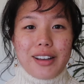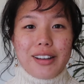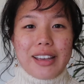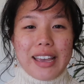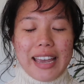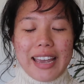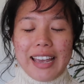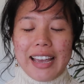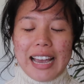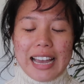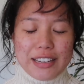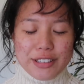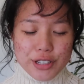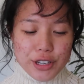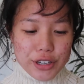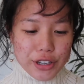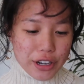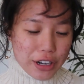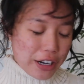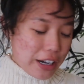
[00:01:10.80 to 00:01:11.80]
Okay, I
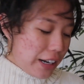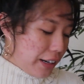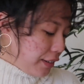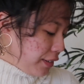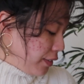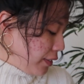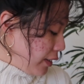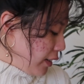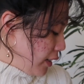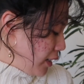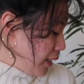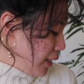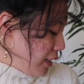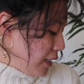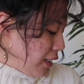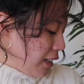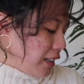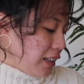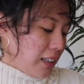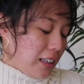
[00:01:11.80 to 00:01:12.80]
took off
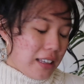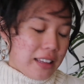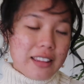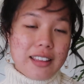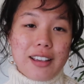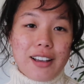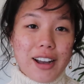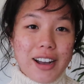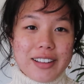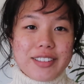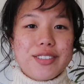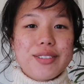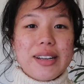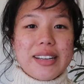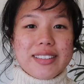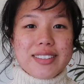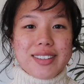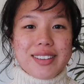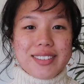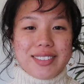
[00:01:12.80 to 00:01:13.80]
the
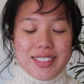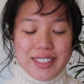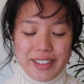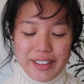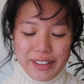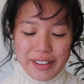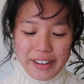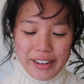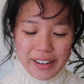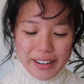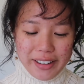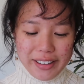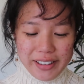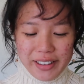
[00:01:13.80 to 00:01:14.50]
Cosrx concealer.